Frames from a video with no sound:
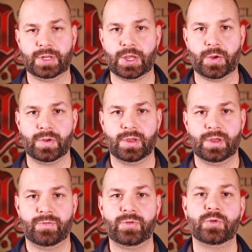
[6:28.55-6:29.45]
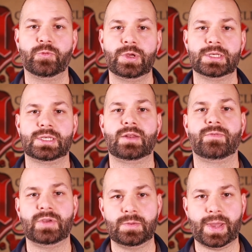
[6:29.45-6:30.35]
video, feel free to send
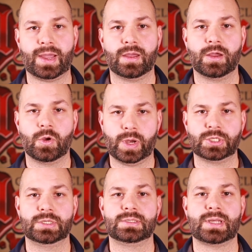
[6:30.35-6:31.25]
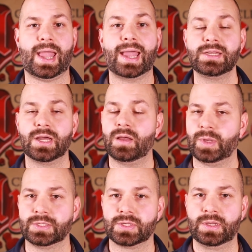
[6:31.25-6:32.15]
feedback, questions, and
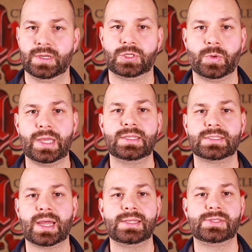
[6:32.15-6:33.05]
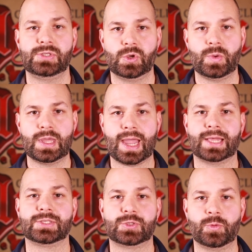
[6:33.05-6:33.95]
comments to
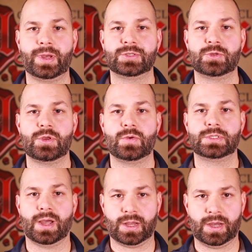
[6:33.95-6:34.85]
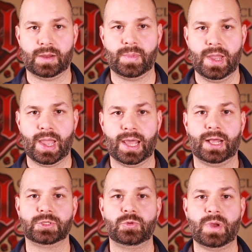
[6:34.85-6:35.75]
insidecoe@soulboundstudios.com, and
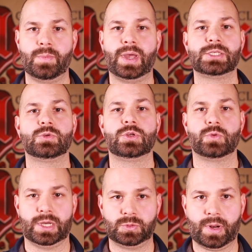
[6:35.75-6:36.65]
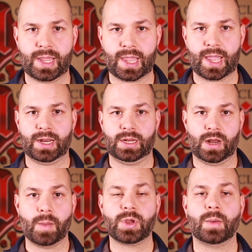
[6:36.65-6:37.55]
I'll do my best to address what I can in an
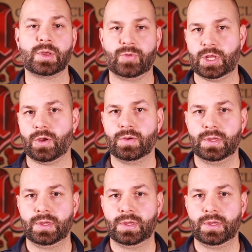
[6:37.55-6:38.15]
upcoming video.